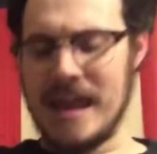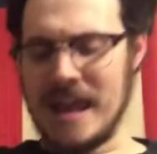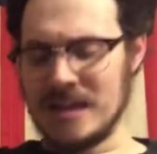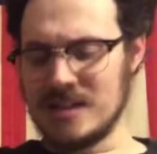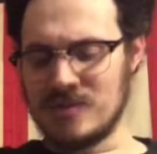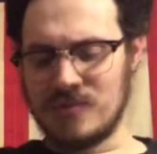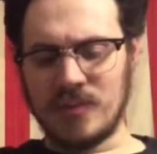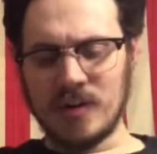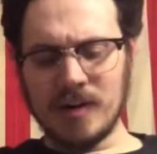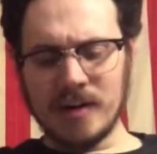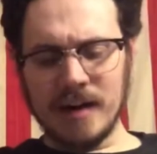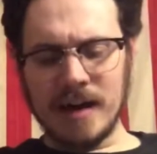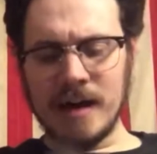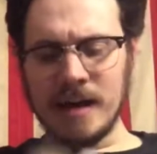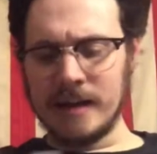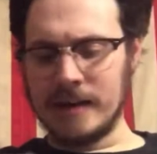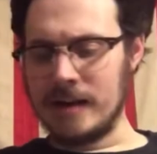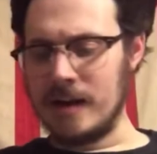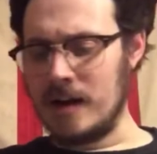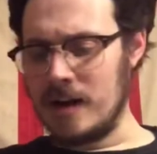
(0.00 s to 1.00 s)
as very
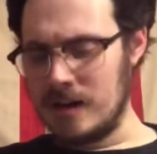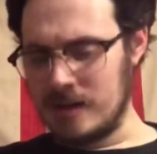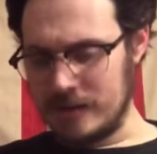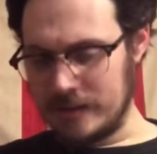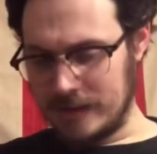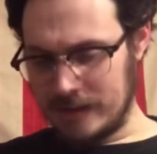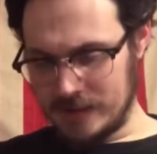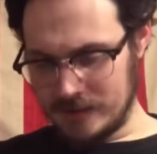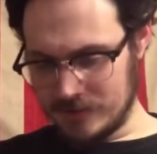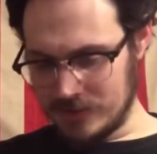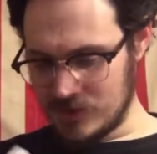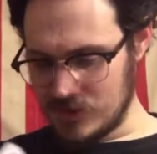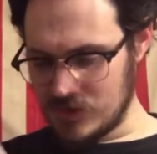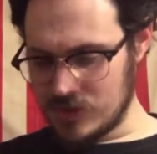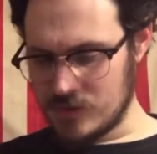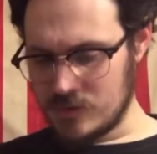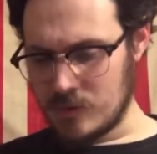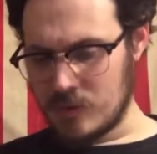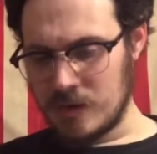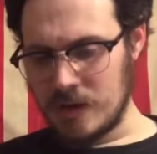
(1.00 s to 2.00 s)
iconic in the
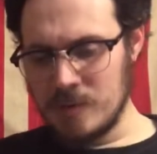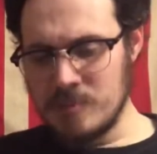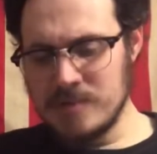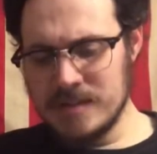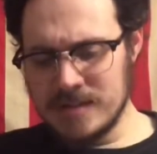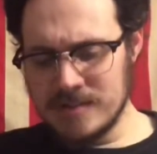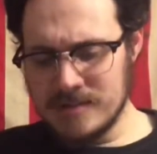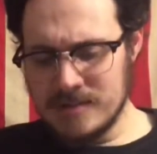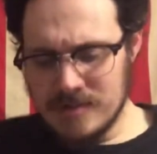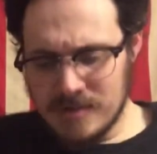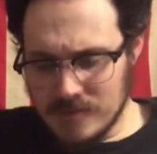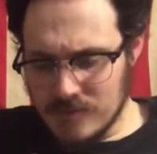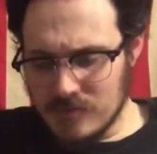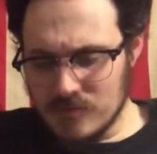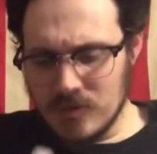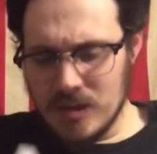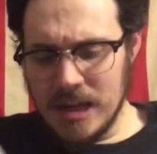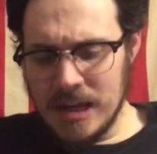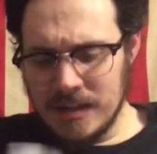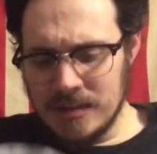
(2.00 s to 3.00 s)
story because
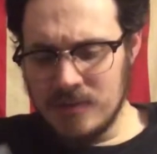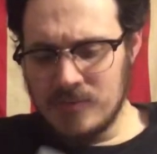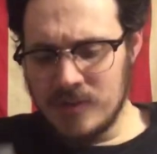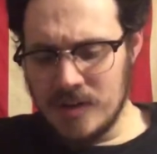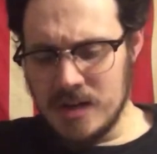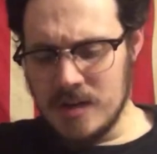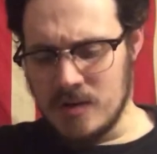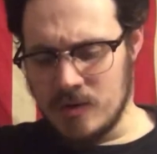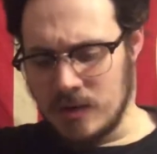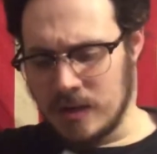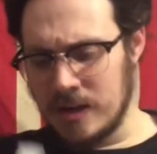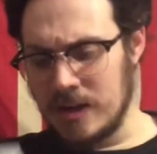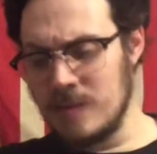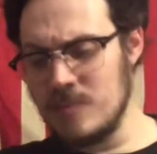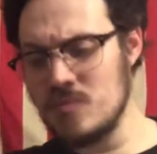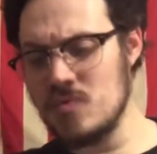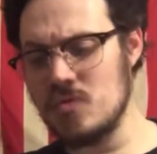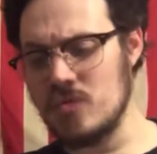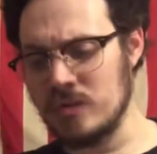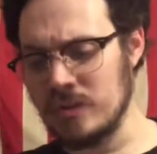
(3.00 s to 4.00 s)
in the video
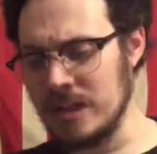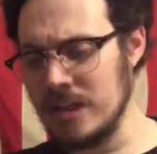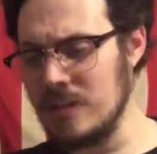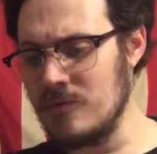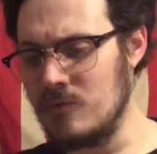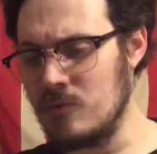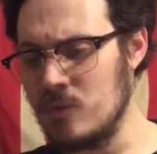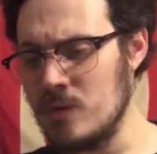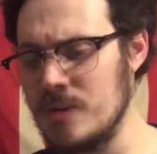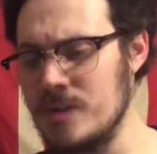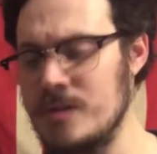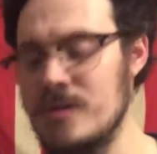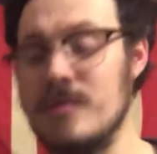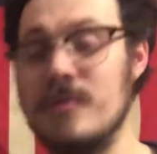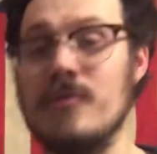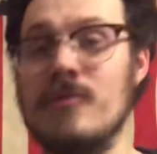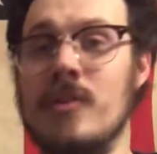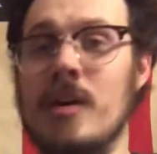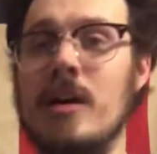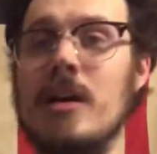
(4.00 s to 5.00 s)
games, Link was
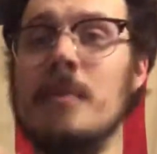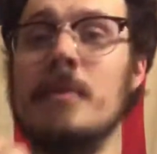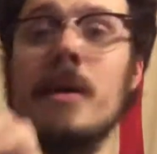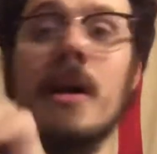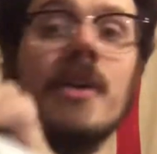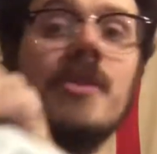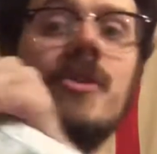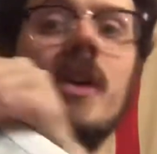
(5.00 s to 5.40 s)
very much